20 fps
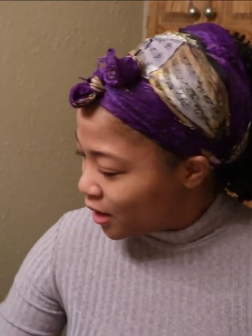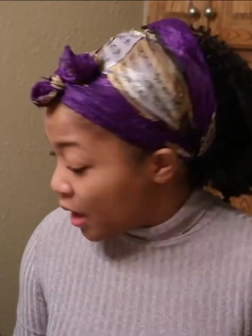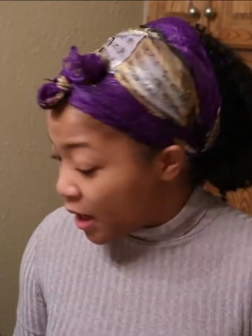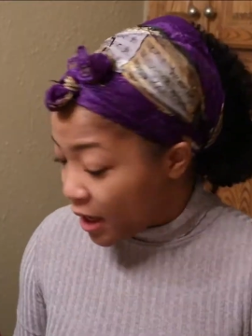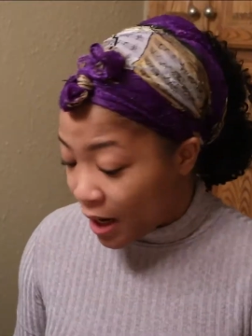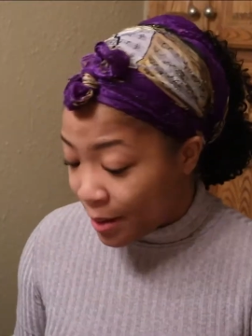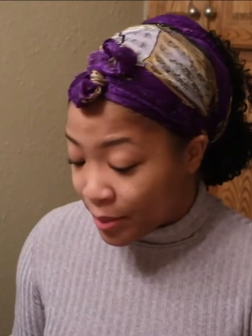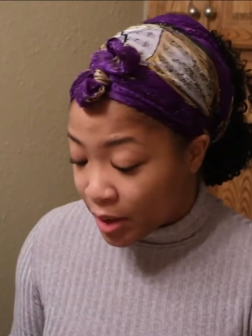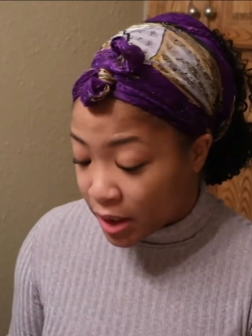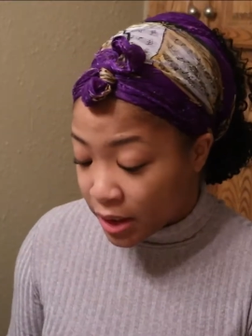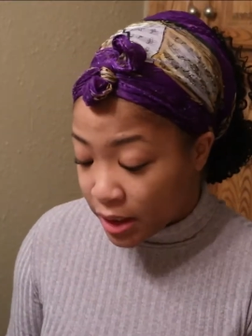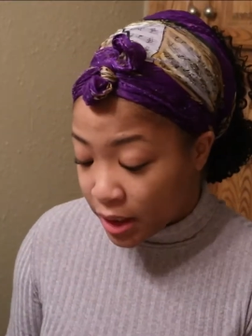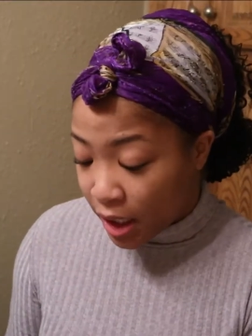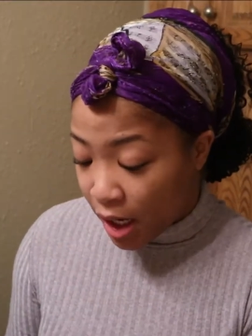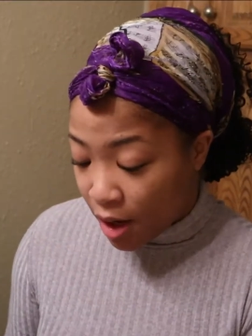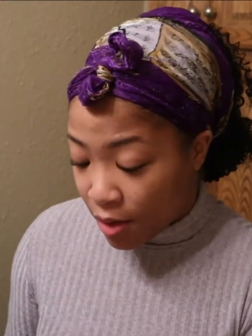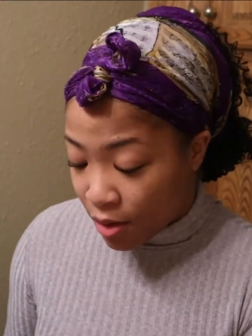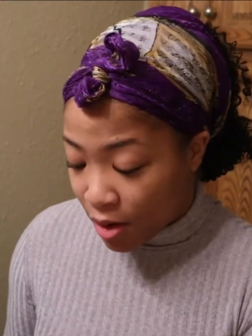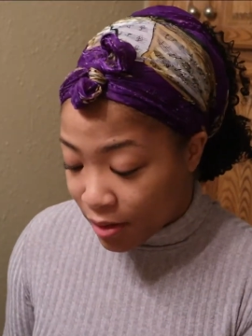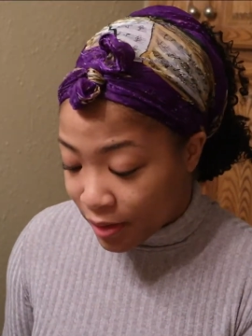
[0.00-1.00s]
And I'm good to
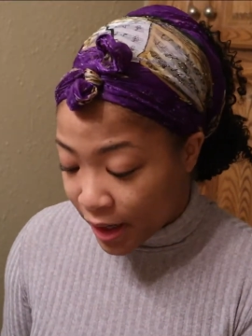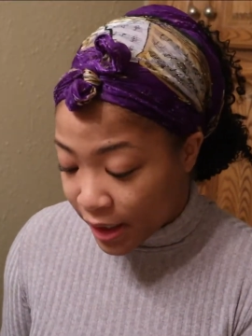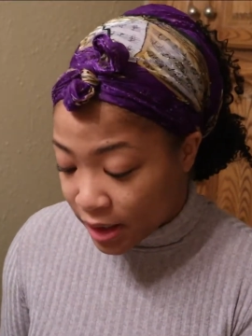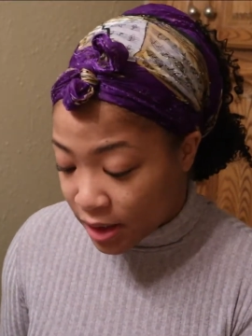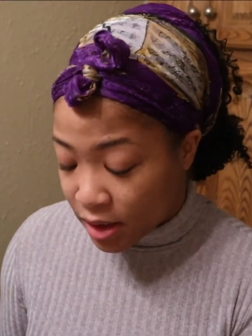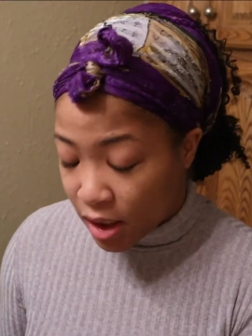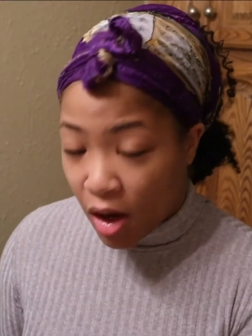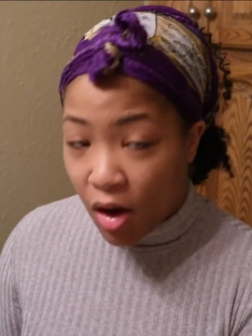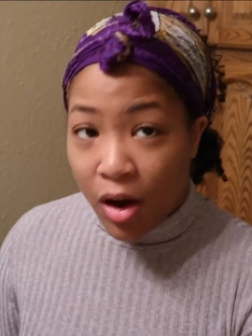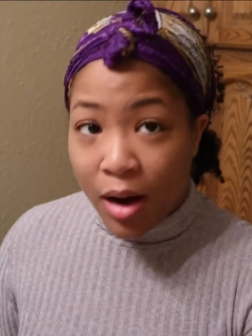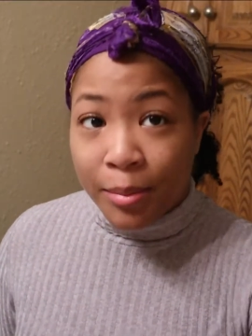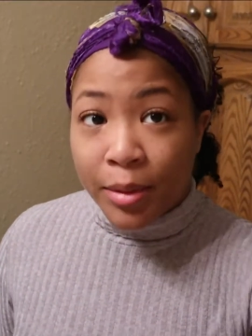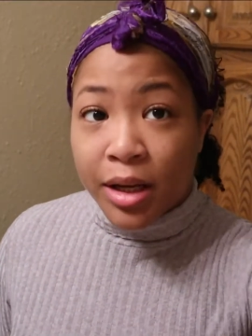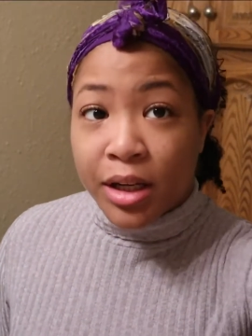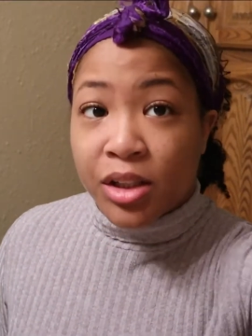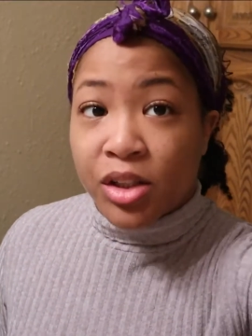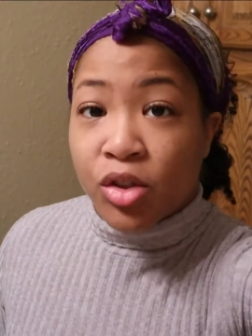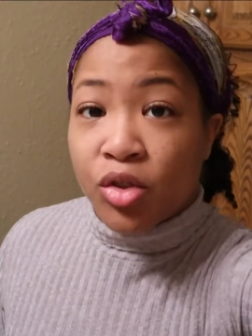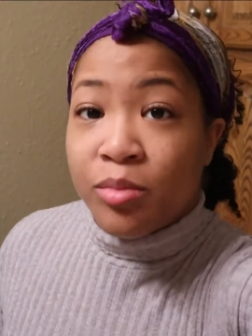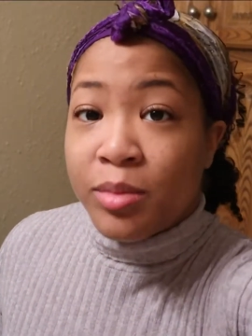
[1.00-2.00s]
go. Alright, so I'm going
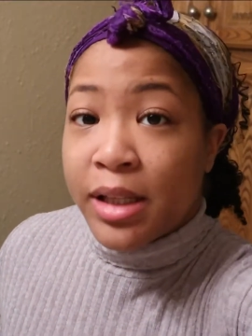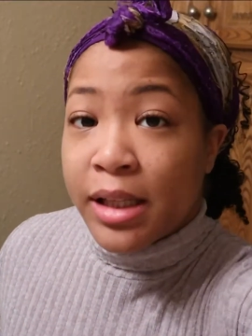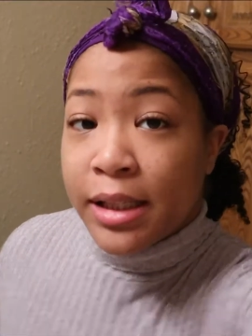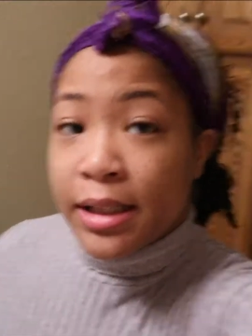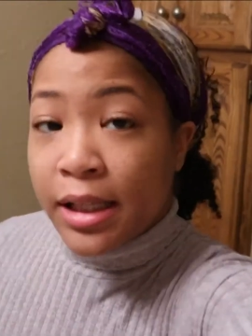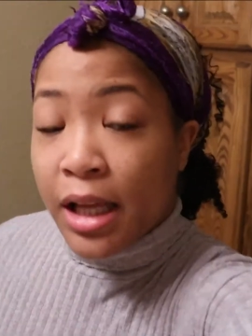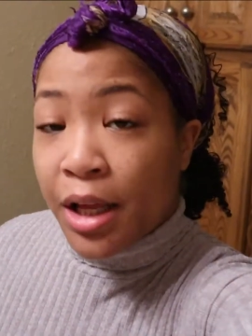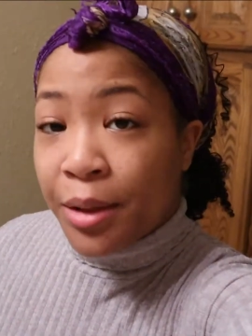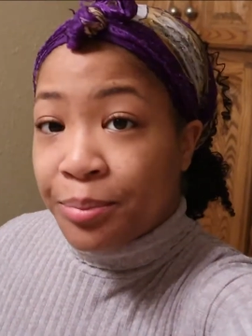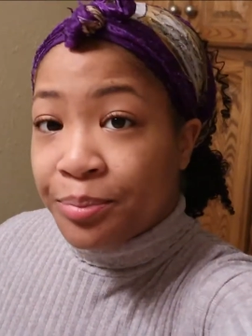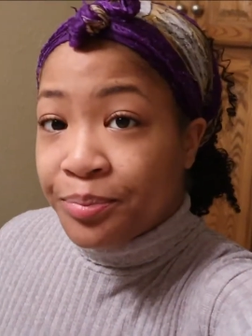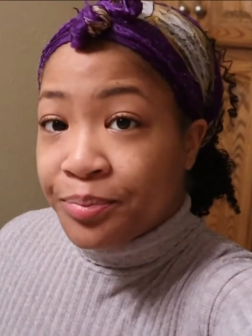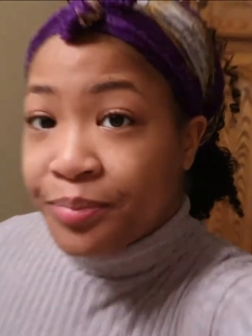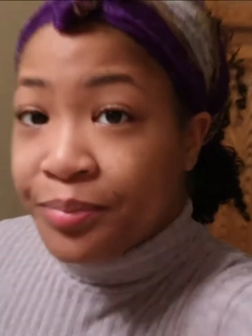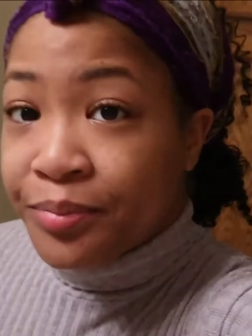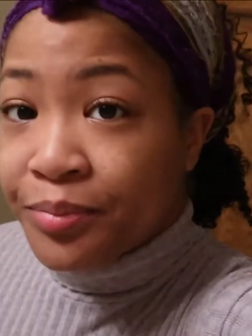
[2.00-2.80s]
to zoom this in.